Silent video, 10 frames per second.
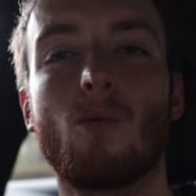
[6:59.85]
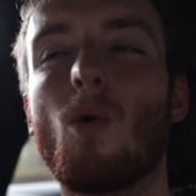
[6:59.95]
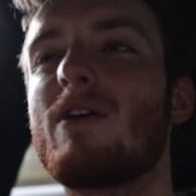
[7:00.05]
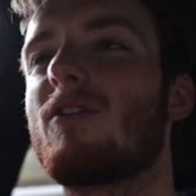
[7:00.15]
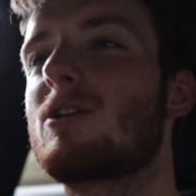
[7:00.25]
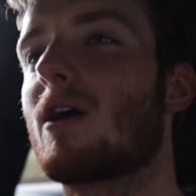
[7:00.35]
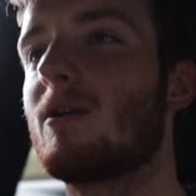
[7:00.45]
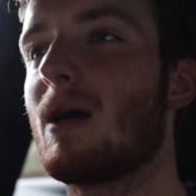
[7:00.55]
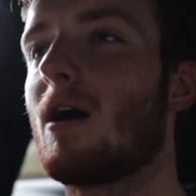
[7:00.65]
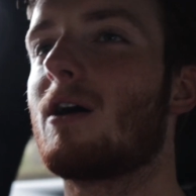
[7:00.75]
What if I tried
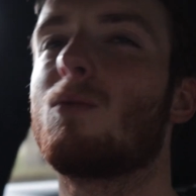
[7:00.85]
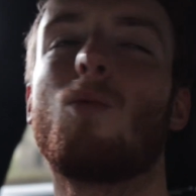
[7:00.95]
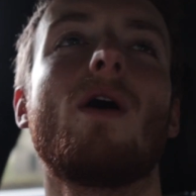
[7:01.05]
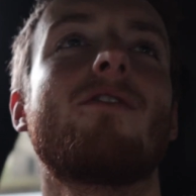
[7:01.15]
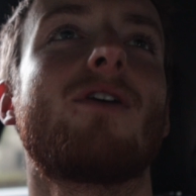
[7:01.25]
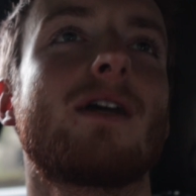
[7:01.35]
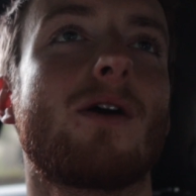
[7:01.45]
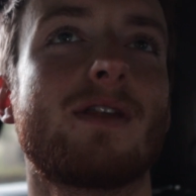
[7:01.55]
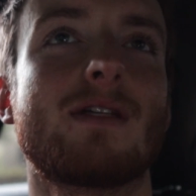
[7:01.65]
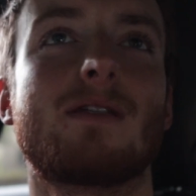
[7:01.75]
a bit harder? What I
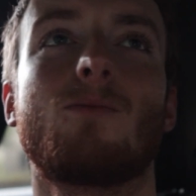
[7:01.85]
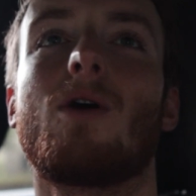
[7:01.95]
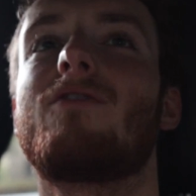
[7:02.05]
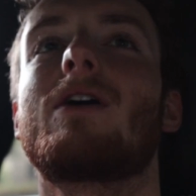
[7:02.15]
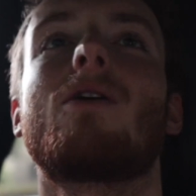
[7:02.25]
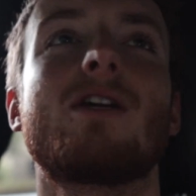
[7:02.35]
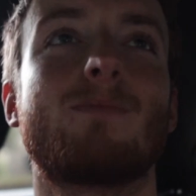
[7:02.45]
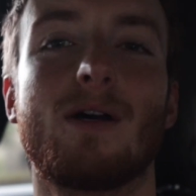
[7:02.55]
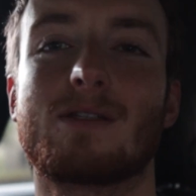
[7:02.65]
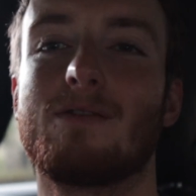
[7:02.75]
got this? What if I got this
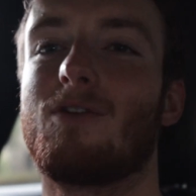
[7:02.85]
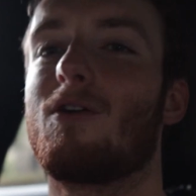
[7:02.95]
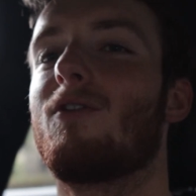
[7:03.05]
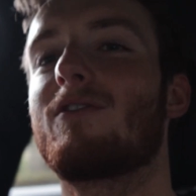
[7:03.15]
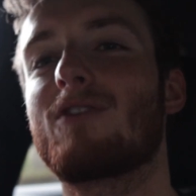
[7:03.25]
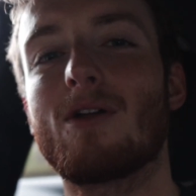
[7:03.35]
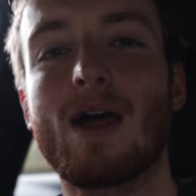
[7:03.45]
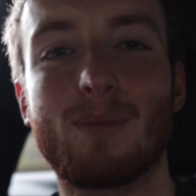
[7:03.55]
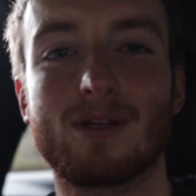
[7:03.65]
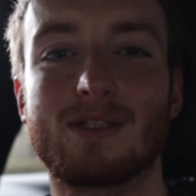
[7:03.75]
person involved? What if I got
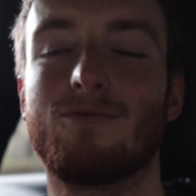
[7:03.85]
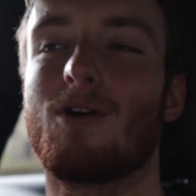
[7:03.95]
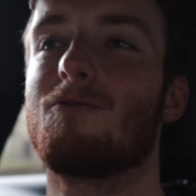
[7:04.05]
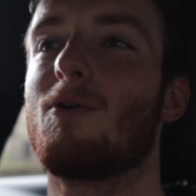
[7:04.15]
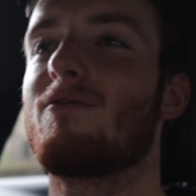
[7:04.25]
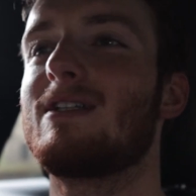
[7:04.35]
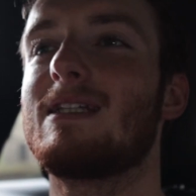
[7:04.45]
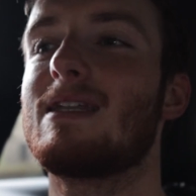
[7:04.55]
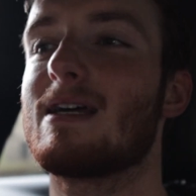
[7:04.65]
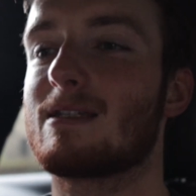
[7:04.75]
that person involved? What if I
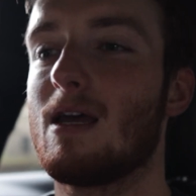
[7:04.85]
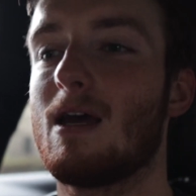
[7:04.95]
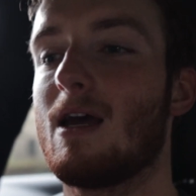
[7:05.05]
did this?